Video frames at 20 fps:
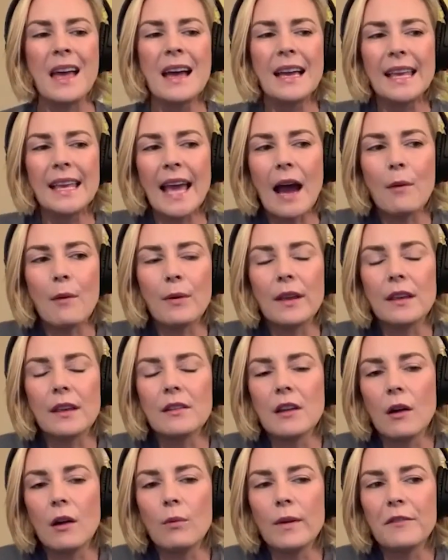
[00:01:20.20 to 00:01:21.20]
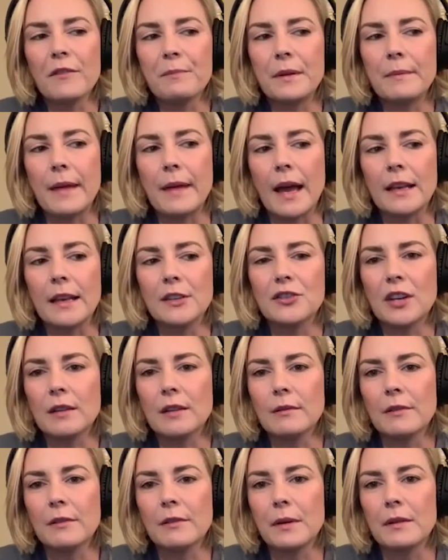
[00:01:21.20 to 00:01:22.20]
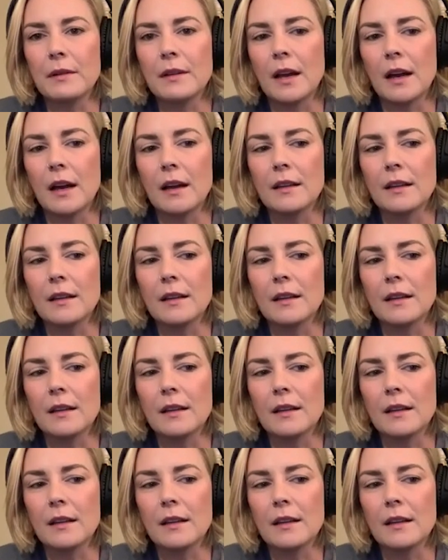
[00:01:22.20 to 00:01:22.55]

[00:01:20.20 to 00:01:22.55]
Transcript: yeah, we've been managing. We've been